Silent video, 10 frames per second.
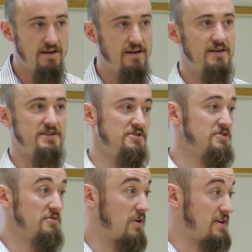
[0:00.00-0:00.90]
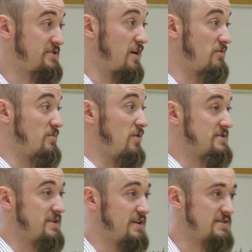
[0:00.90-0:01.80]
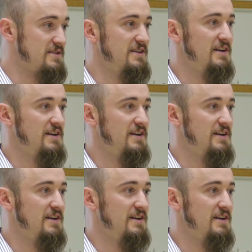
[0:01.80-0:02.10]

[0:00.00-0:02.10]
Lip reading: This is usually where I start with most things.